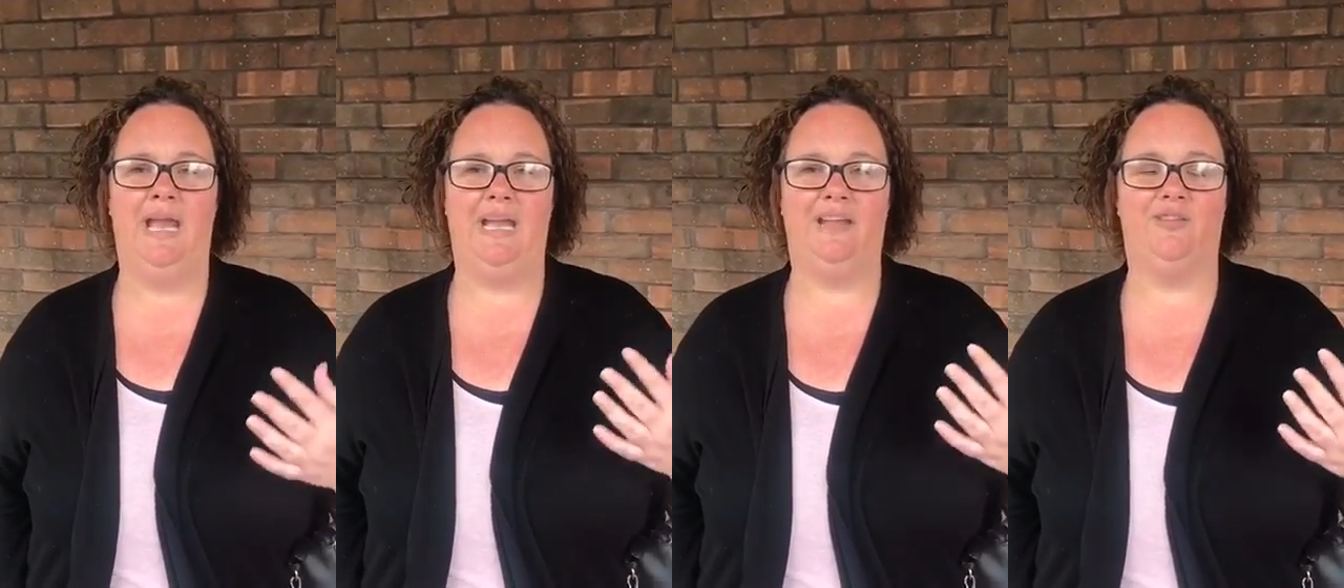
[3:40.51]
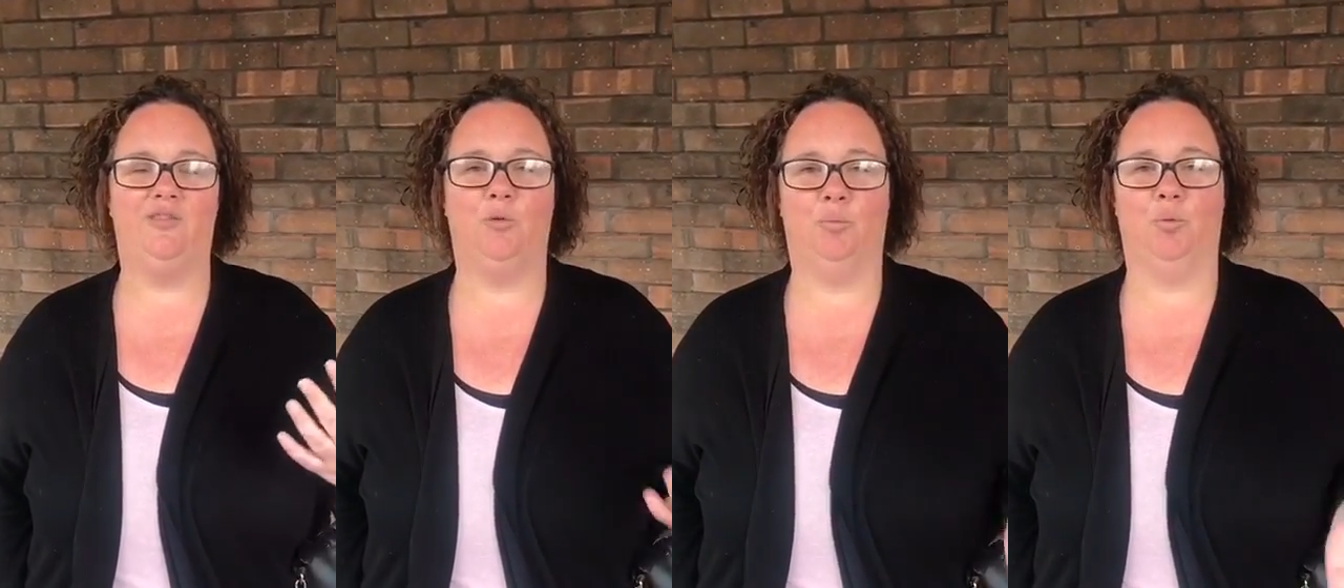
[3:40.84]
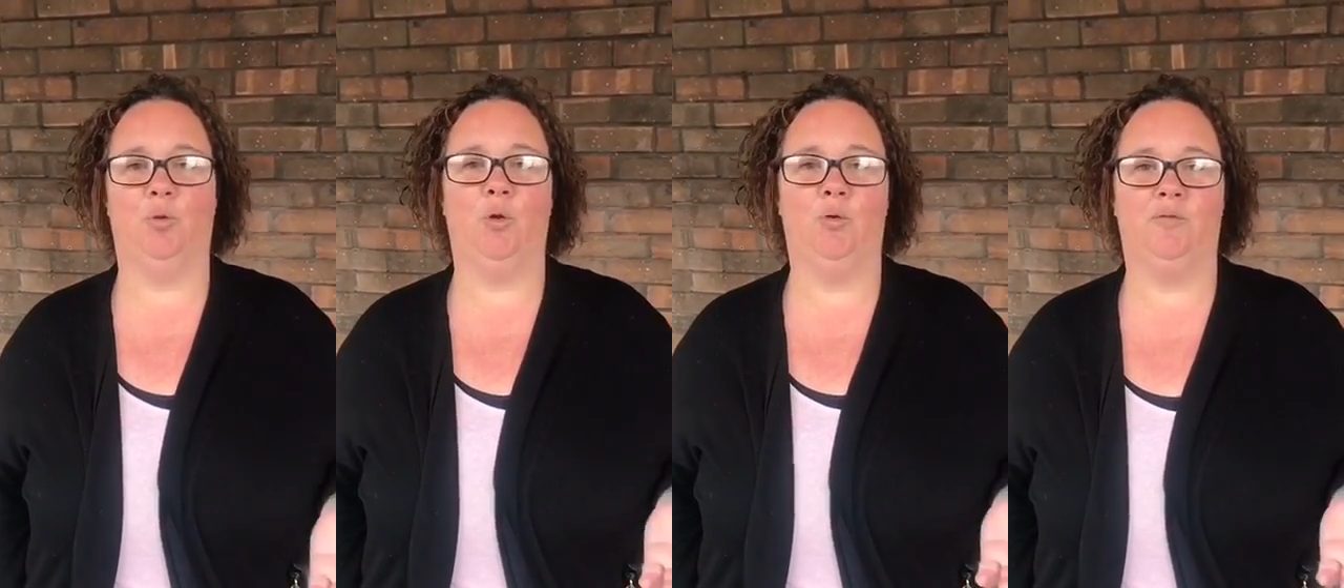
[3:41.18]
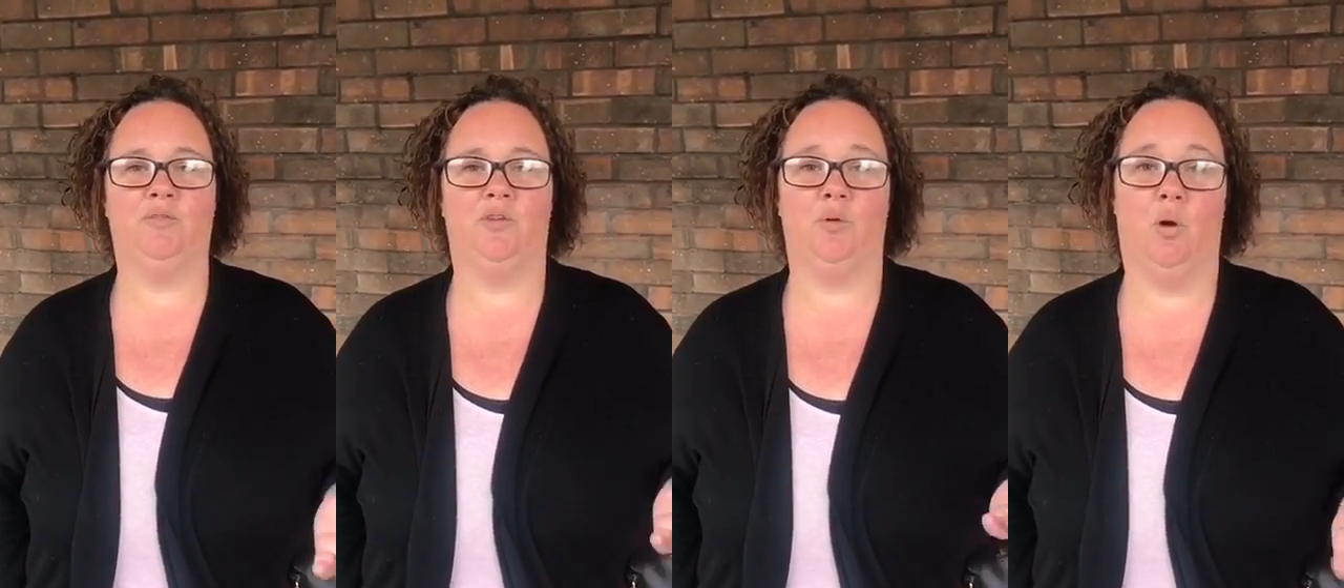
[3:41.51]
is to
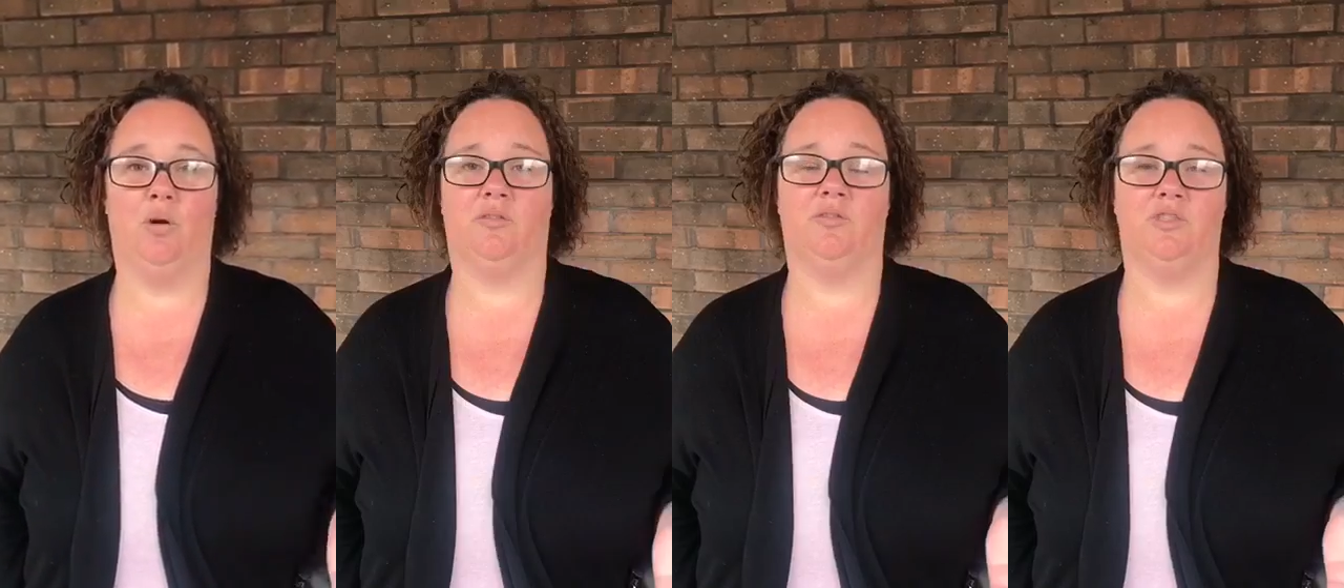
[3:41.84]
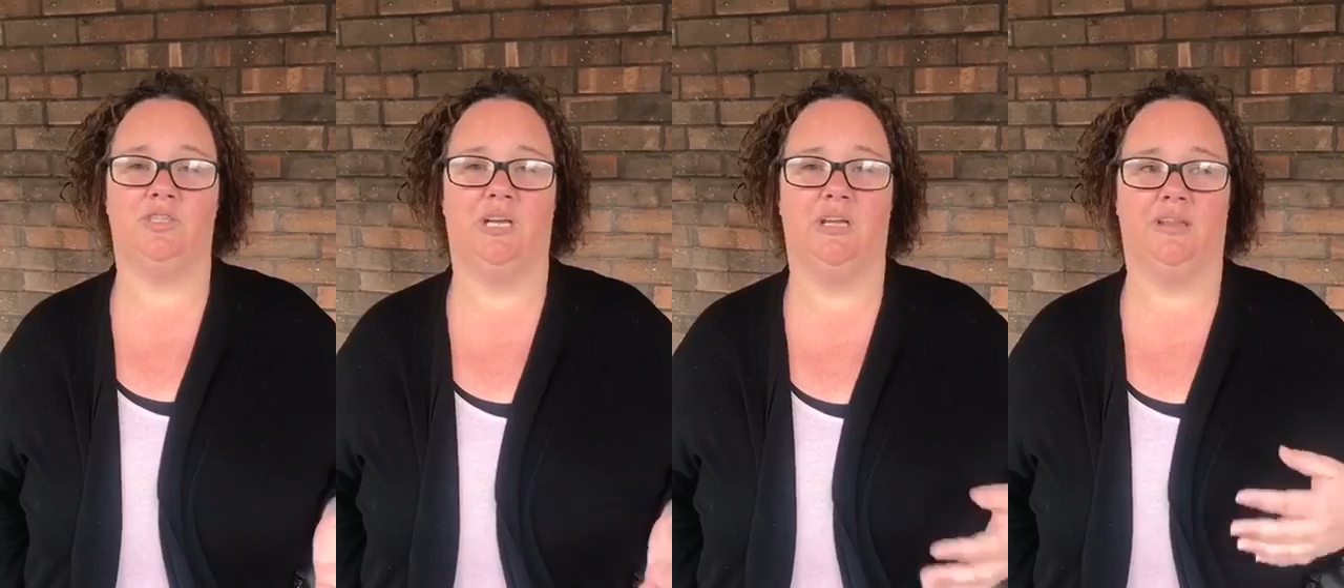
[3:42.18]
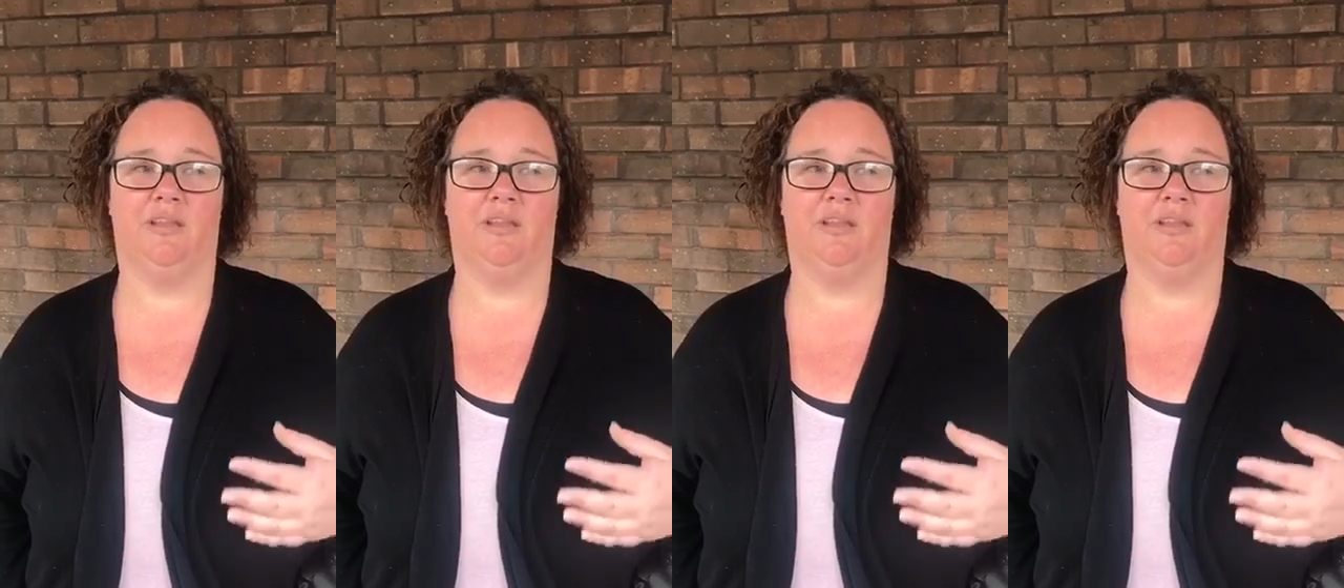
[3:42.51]
prove to Oxfordshire